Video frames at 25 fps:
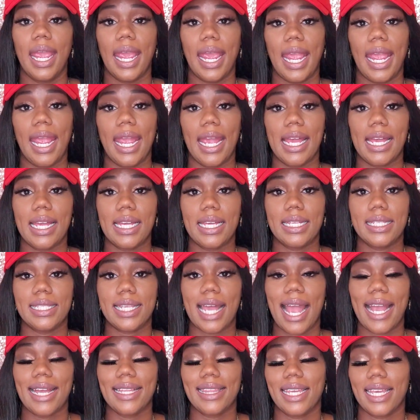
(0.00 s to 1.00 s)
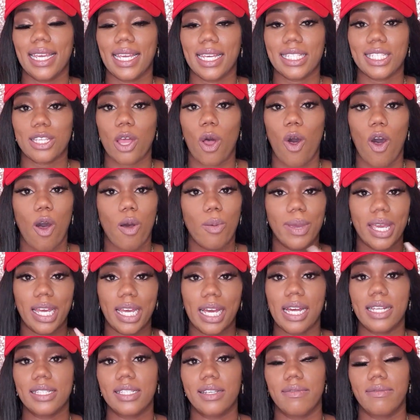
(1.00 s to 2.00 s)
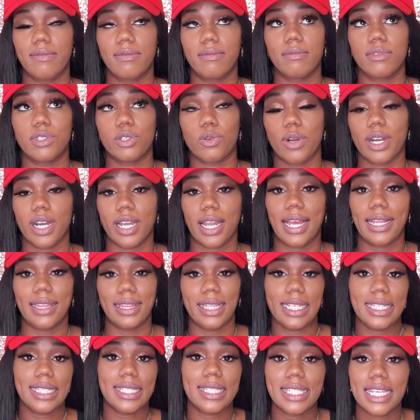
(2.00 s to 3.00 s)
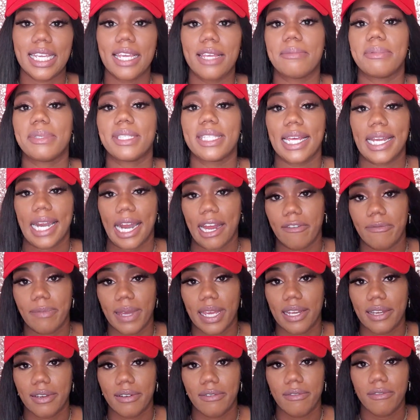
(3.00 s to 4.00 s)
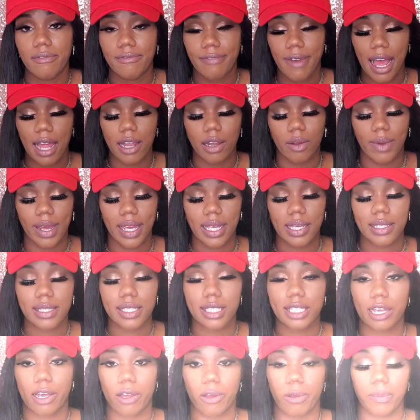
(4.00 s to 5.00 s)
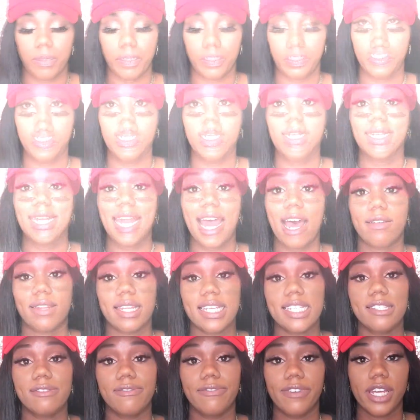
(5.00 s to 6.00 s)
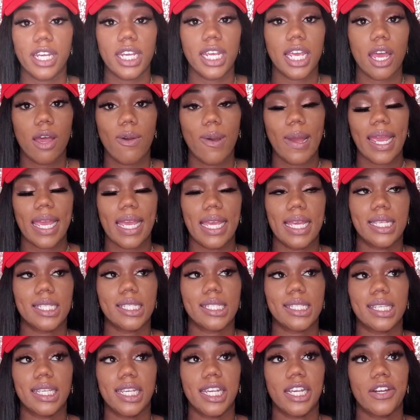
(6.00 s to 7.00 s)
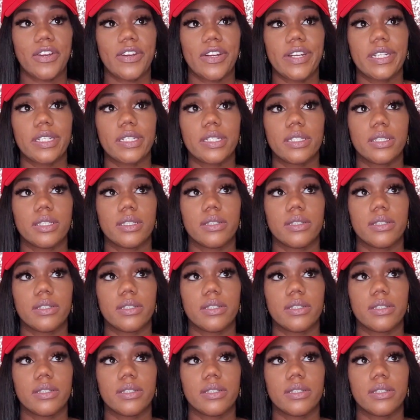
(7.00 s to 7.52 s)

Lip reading: And I think it's all because of sort of these tips that I've been following. So now this video is geared